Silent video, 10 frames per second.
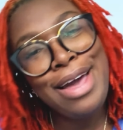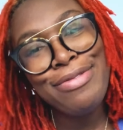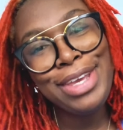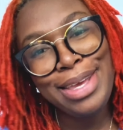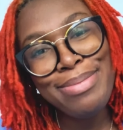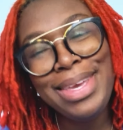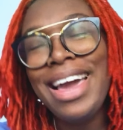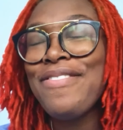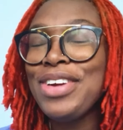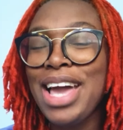Y'all forgive
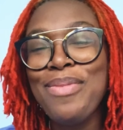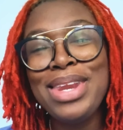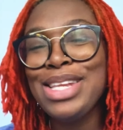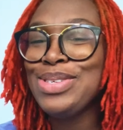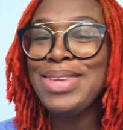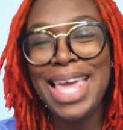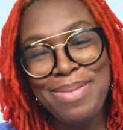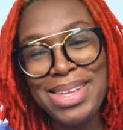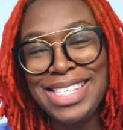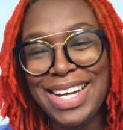me. I forgot we need to do
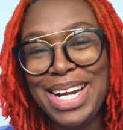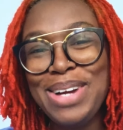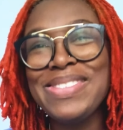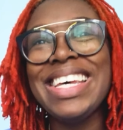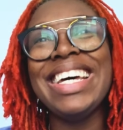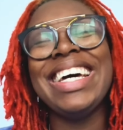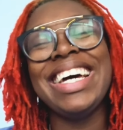layman terms.